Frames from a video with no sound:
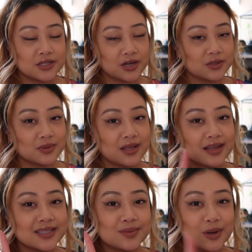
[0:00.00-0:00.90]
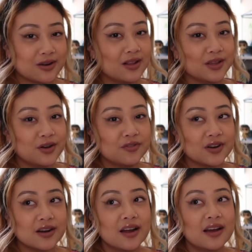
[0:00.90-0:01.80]
Starts With Us by Colleen
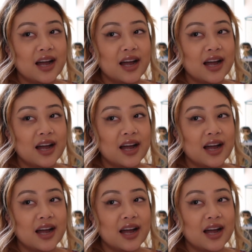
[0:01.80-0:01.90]
Hoover.